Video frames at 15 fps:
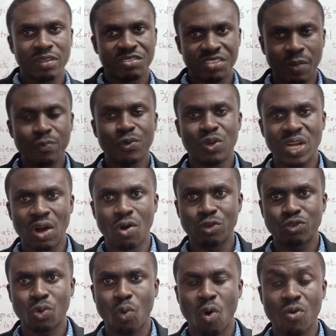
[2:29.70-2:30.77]
Something you can
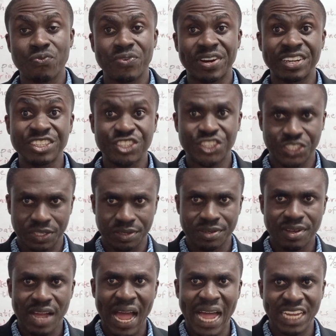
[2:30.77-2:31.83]
also call pharyngeal
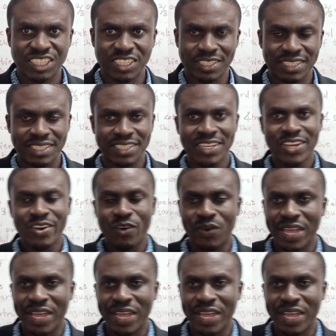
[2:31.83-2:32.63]
arches.